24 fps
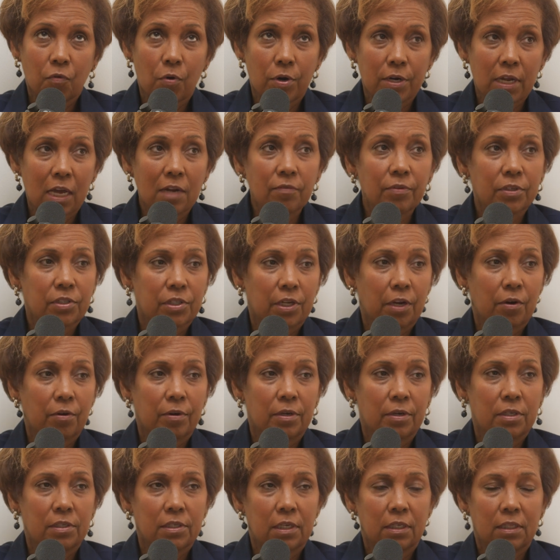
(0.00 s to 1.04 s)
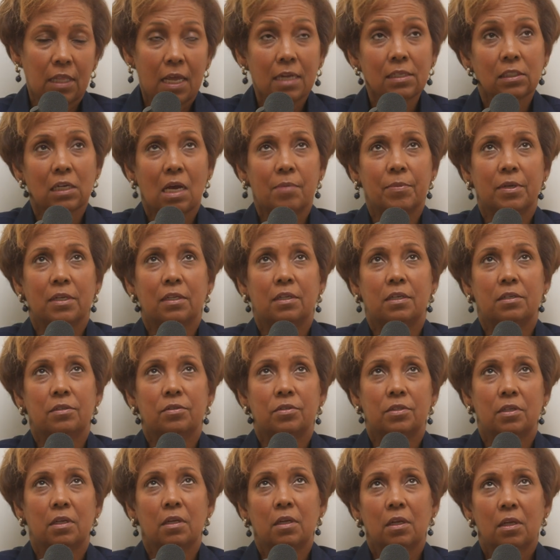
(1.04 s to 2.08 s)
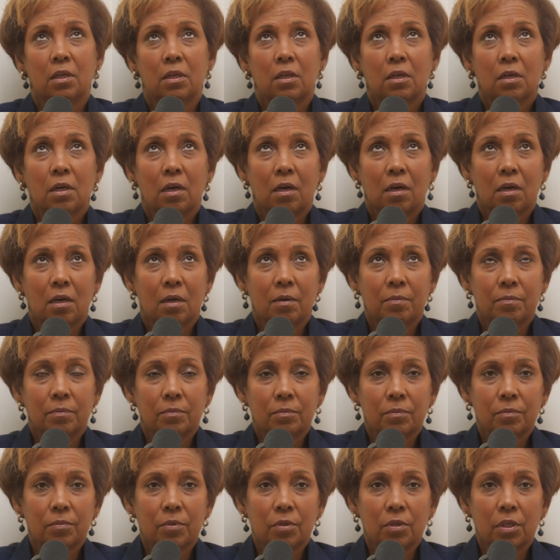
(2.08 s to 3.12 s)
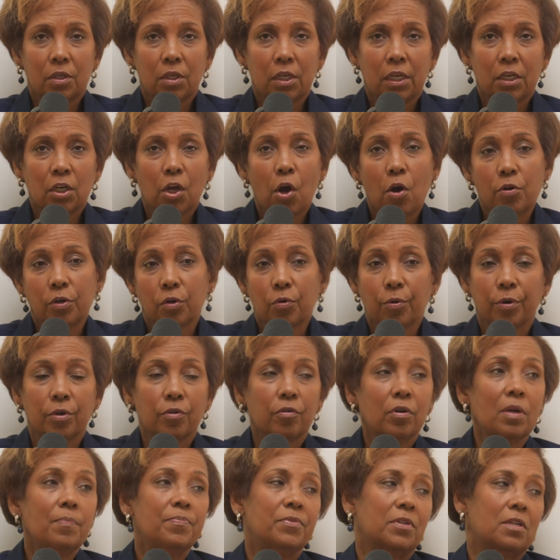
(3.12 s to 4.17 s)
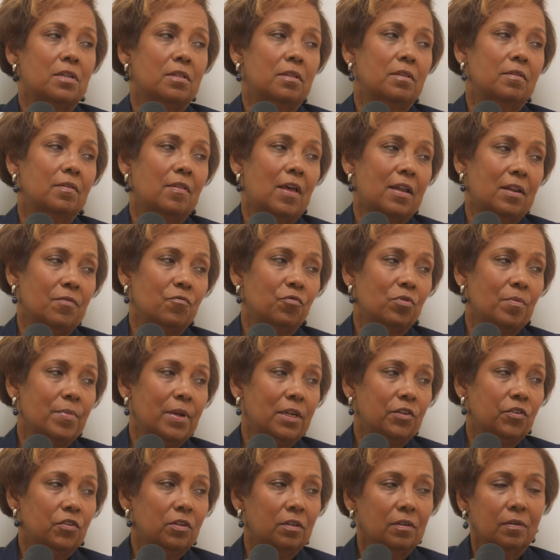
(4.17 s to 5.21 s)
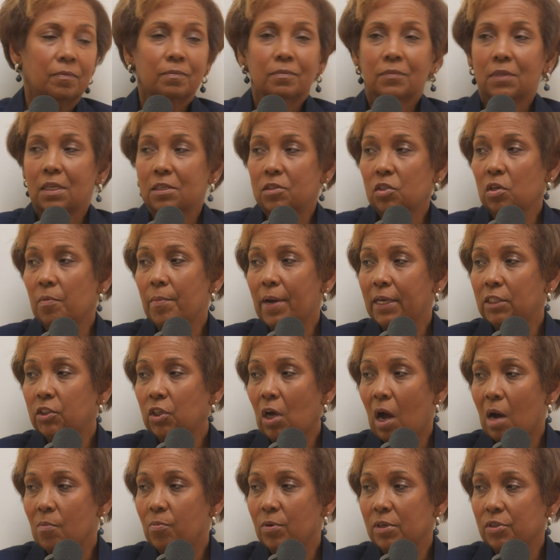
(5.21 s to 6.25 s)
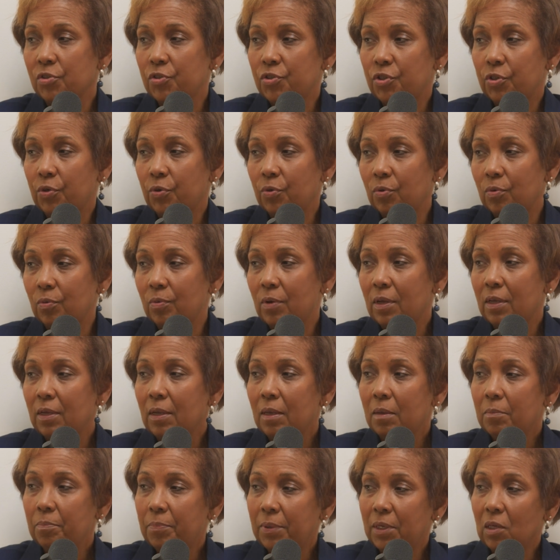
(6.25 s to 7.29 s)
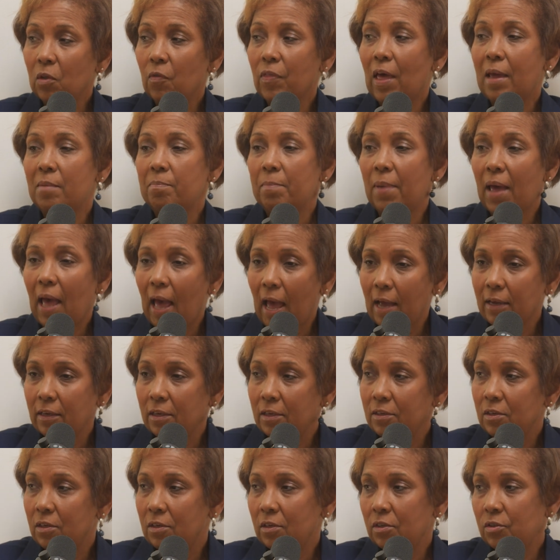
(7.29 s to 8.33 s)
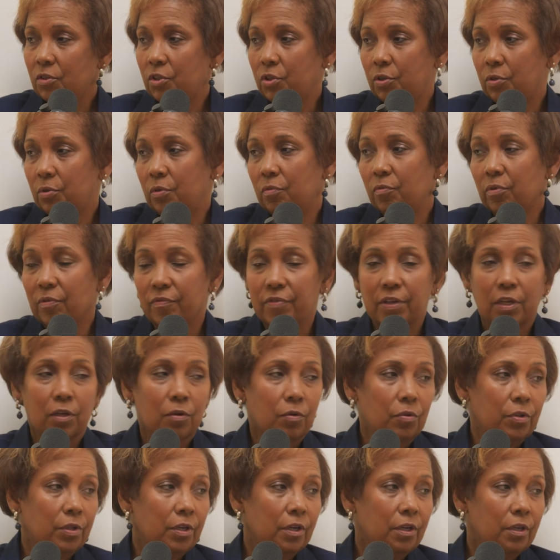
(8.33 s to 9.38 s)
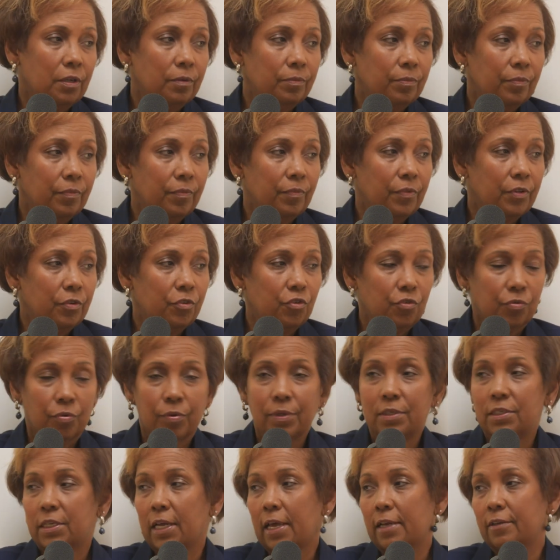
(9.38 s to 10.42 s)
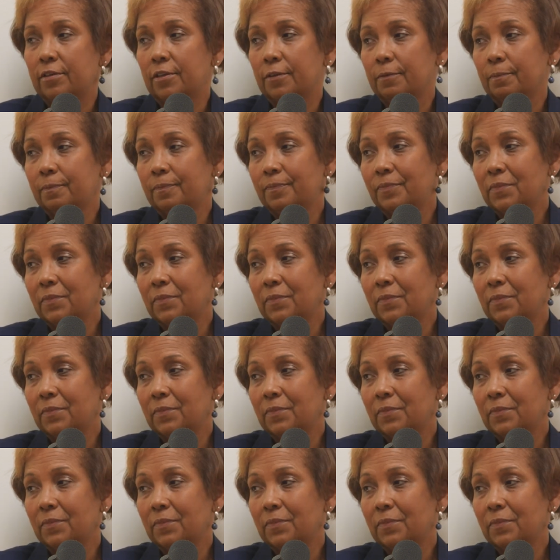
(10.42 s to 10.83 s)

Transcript: foreign adversaries, at that time at least, encoded or encrypted that information. And so my job was to peel that back to reveal the true intent.